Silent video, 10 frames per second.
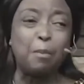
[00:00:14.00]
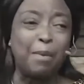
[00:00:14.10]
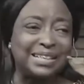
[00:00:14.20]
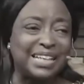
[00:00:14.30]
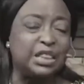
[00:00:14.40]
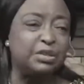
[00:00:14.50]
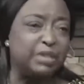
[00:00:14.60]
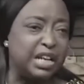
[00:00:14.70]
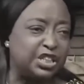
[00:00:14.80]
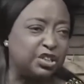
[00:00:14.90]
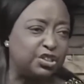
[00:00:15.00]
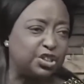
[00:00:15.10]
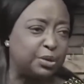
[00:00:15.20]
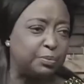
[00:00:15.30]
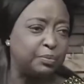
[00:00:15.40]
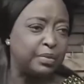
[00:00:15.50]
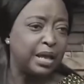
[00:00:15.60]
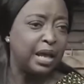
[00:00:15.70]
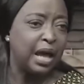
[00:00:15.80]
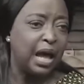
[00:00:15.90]
no matter the relationship
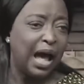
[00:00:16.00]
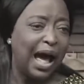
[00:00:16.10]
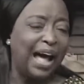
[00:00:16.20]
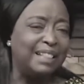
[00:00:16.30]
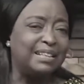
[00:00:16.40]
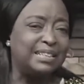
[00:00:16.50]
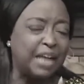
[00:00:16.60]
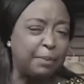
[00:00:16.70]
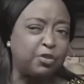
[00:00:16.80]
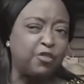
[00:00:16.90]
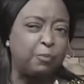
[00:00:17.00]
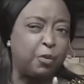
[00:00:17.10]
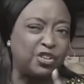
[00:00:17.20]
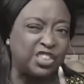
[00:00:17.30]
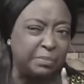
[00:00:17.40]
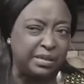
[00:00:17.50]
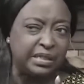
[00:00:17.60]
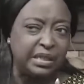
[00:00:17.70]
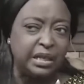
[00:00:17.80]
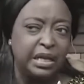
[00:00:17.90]
and the depth of
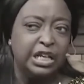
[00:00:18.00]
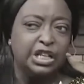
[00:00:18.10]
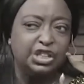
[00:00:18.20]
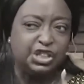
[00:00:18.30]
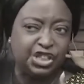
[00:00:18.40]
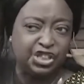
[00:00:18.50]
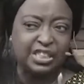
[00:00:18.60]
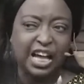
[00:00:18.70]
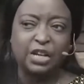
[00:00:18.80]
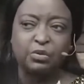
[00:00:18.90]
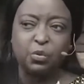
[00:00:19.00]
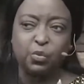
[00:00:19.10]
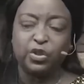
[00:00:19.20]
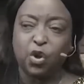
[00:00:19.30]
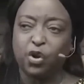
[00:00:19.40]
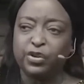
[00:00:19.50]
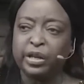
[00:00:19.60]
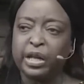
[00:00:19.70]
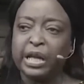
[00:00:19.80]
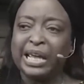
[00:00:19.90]
proximity Jesus had with
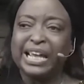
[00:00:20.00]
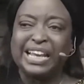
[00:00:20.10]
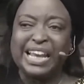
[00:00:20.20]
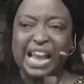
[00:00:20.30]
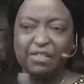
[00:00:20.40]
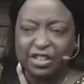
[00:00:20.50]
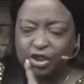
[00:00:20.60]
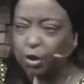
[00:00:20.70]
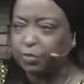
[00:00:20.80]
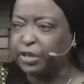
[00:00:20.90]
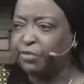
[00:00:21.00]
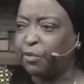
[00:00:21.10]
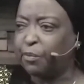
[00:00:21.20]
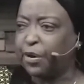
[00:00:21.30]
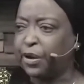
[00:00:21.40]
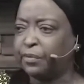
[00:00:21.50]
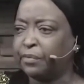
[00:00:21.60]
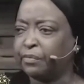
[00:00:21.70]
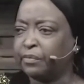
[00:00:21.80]
God, it never stopped him from praying.